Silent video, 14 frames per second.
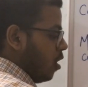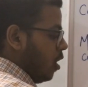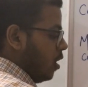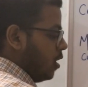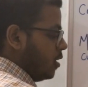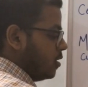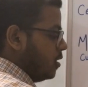
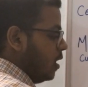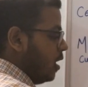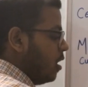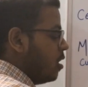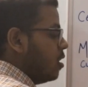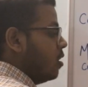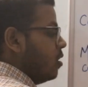It is
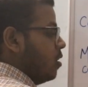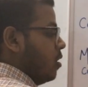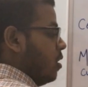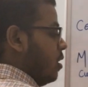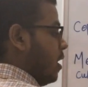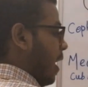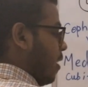the
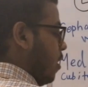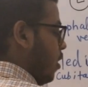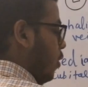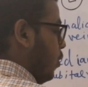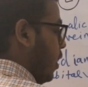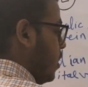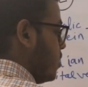lateral
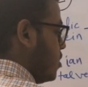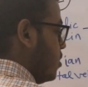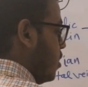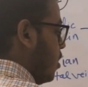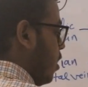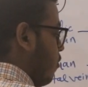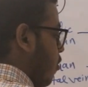cutaneous
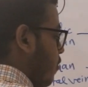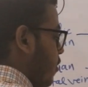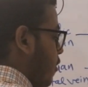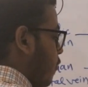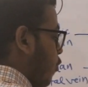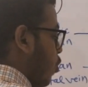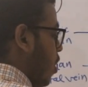nerve of the
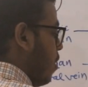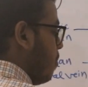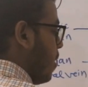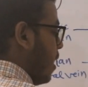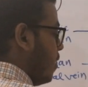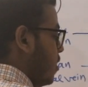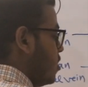forearm,
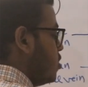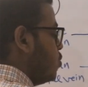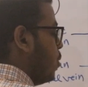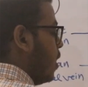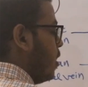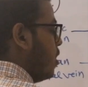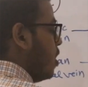and this
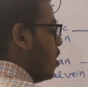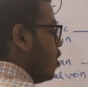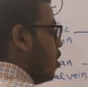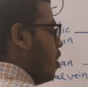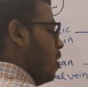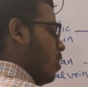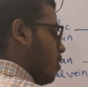one
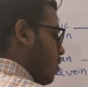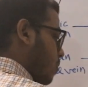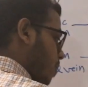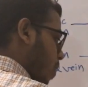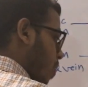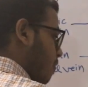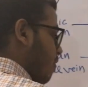
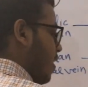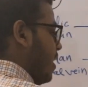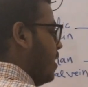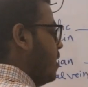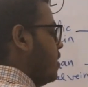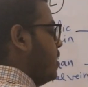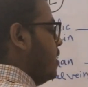
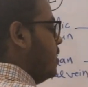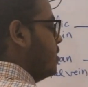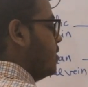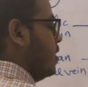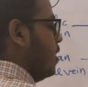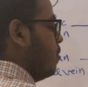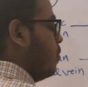very
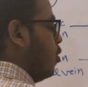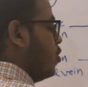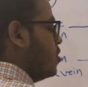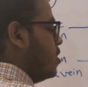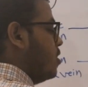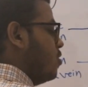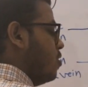easy
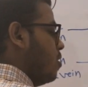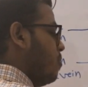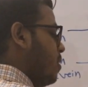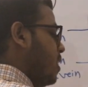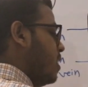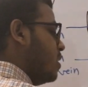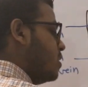because it is on the
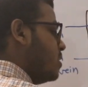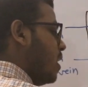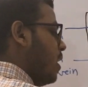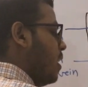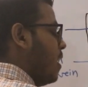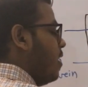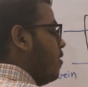medial
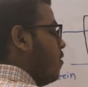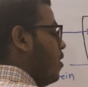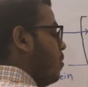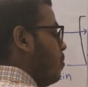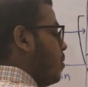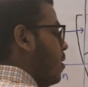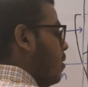side and
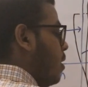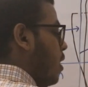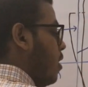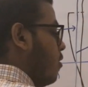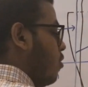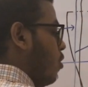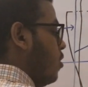
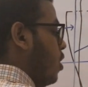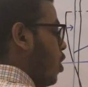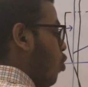it is on the